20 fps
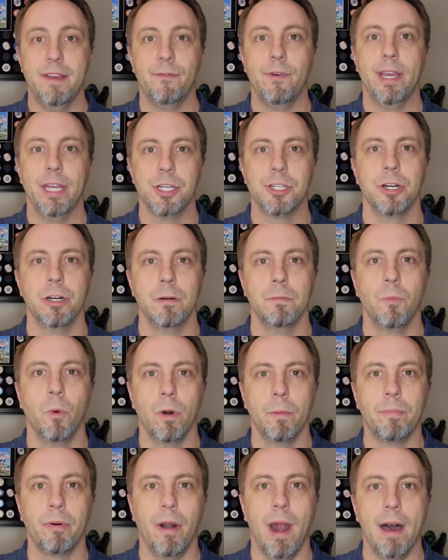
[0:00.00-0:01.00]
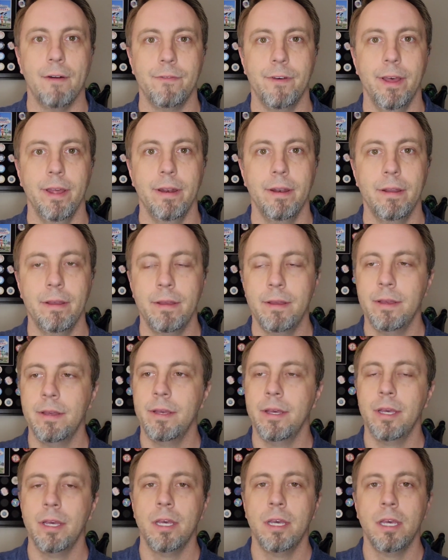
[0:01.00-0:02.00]
we can turn more profit.
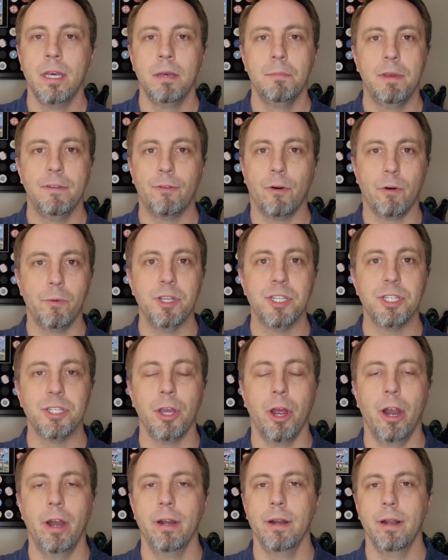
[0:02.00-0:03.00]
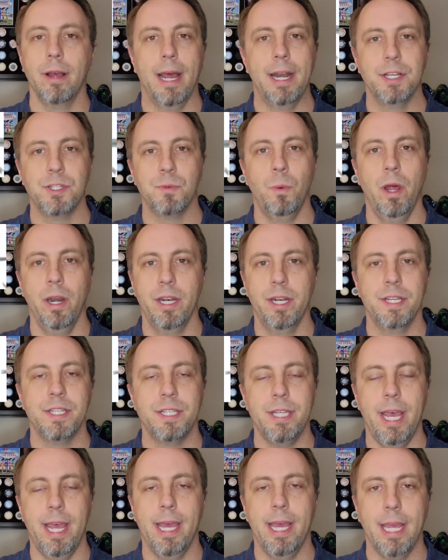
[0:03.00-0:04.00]
Before we start, I just wanted to
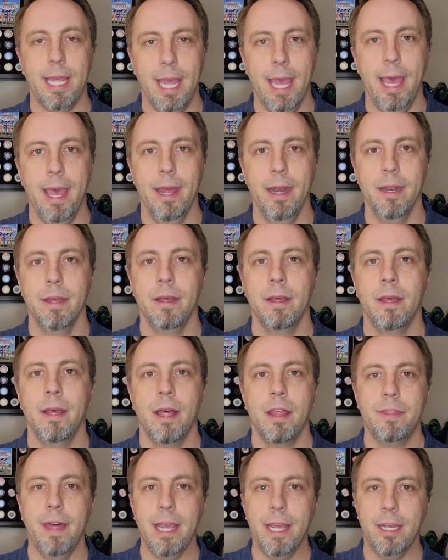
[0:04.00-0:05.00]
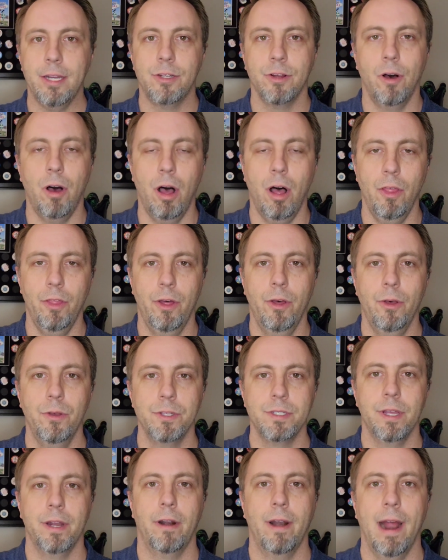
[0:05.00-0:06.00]
say again, thank you to all of those
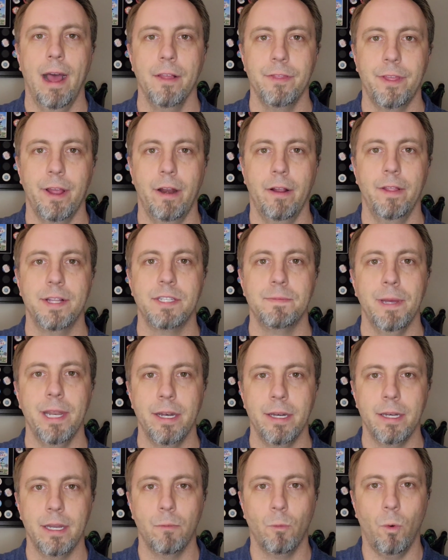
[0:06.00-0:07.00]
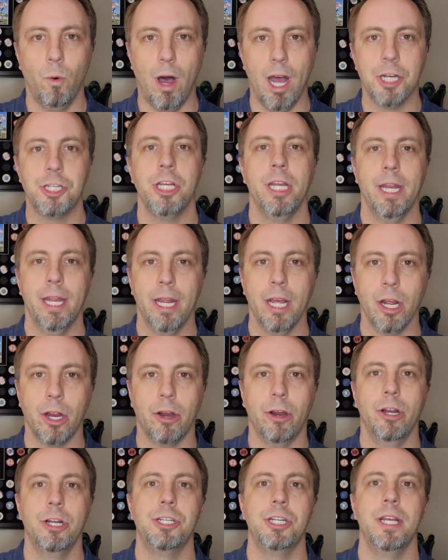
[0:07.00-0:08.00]
that are out there that's been watching and
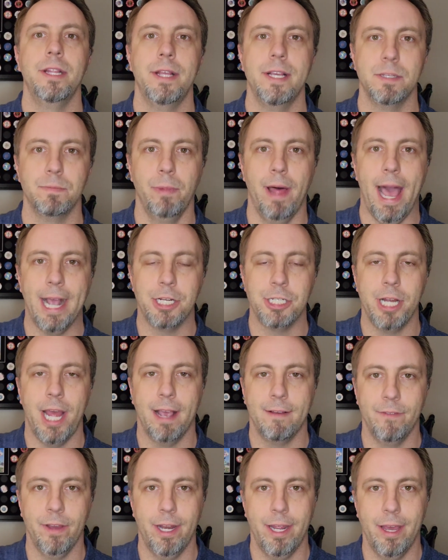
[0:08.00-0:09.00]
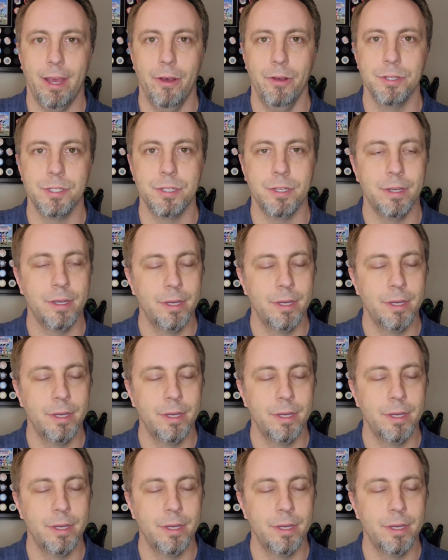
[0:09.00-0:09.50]
encouraging these Blackjack videos.